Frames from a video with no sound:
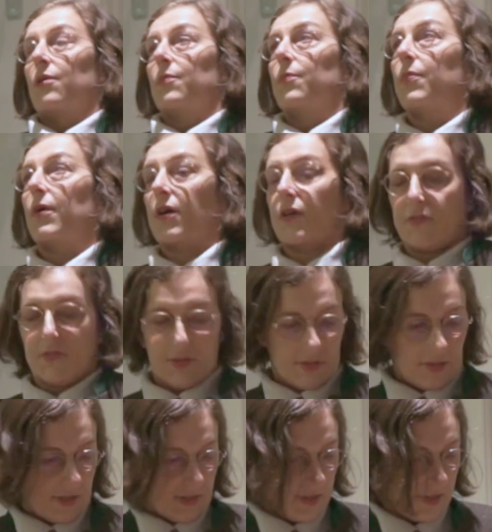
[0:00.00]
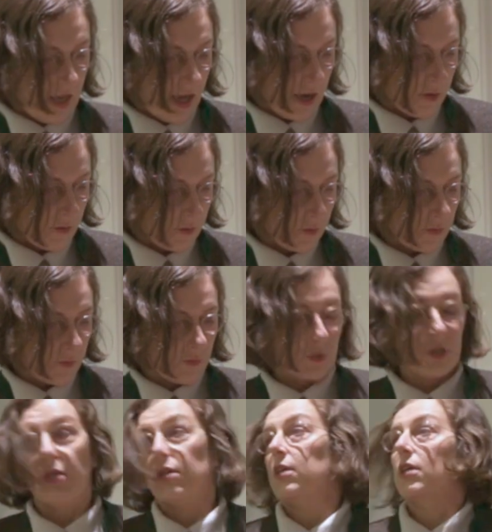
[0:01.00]
But now
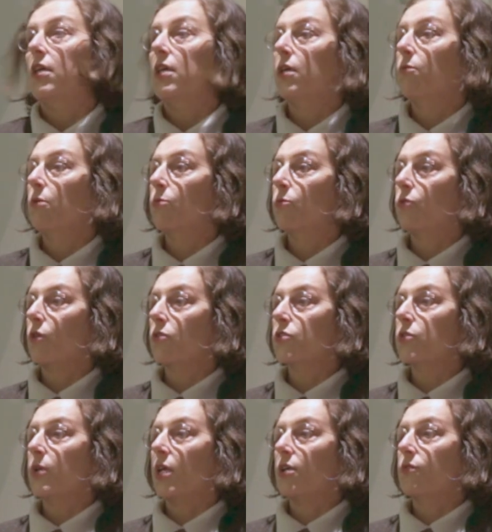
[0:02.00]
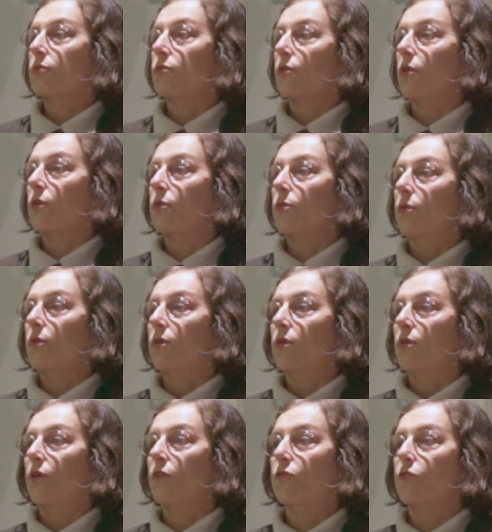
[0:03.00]
we would also like to know,
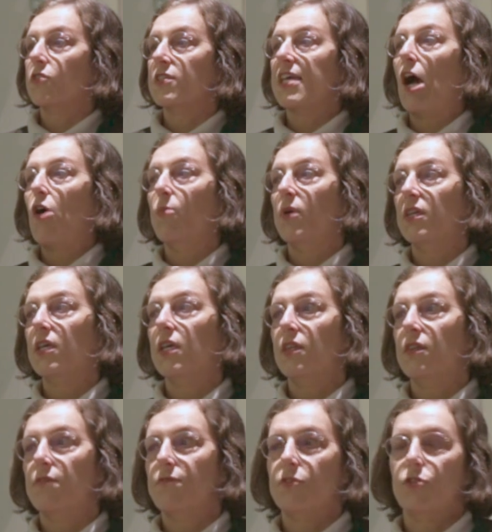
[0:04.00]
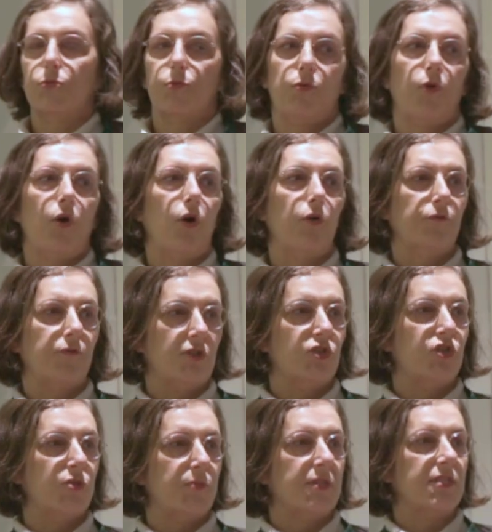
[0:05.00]
of course, how many individuals of
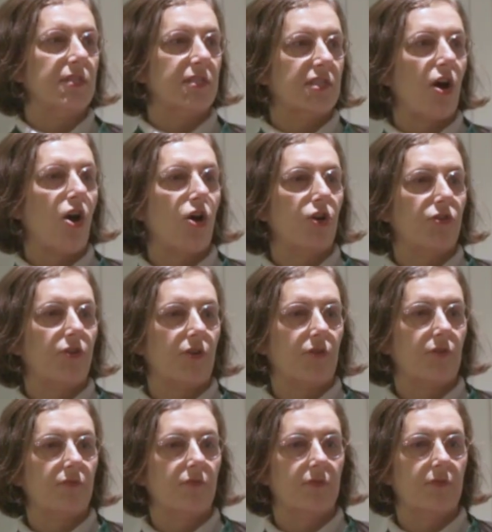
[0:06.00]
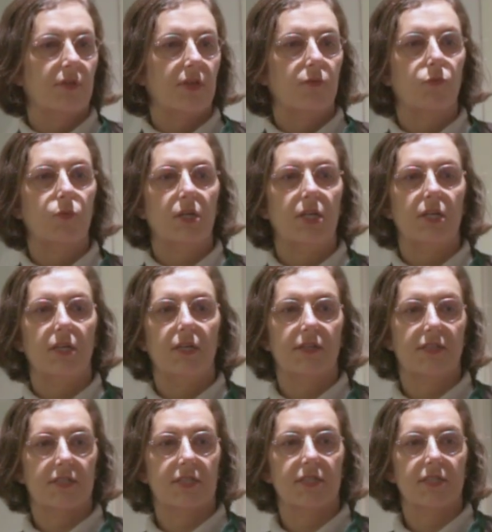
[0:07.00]
each species are there.
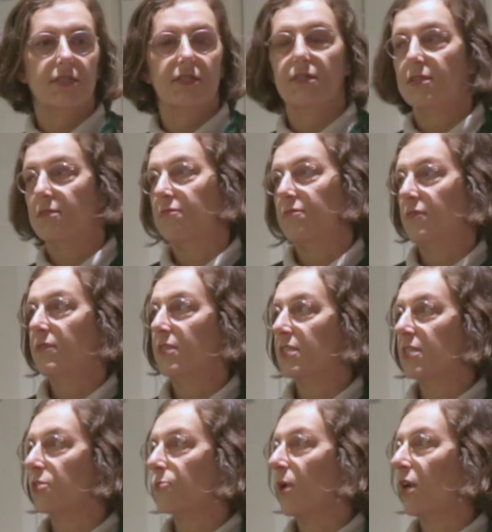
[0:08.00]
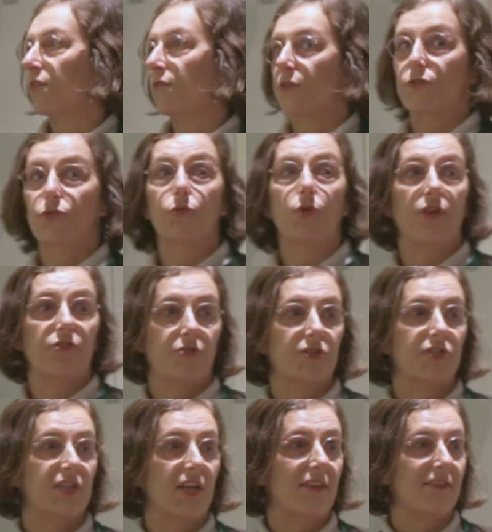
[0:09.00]
This is relevant to
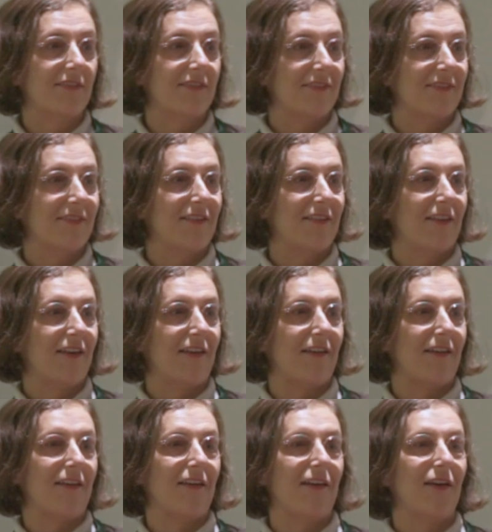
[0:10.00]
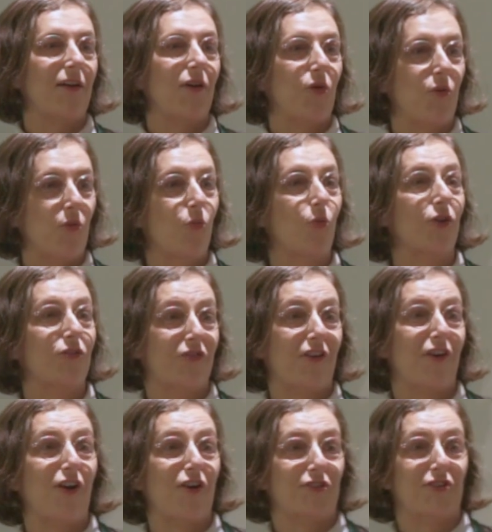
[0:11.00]
understand what
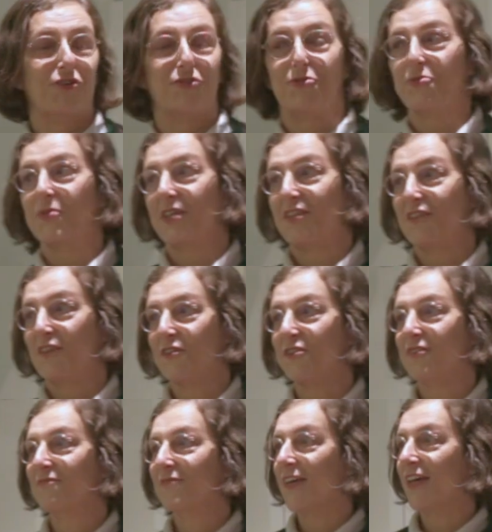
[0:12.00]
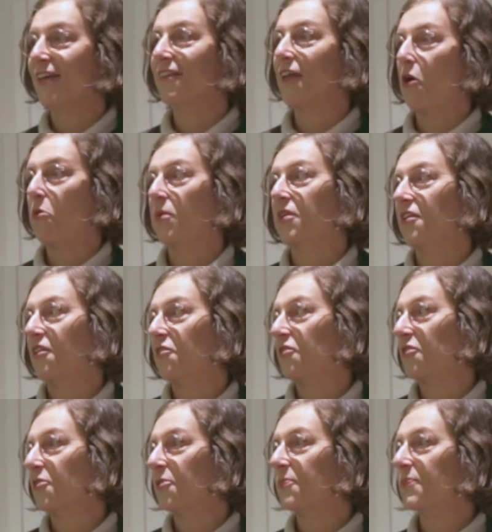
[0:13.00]
are they doing there and how many are
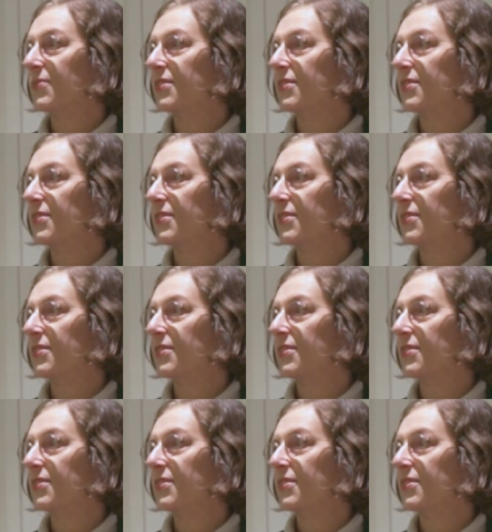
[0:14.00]
there.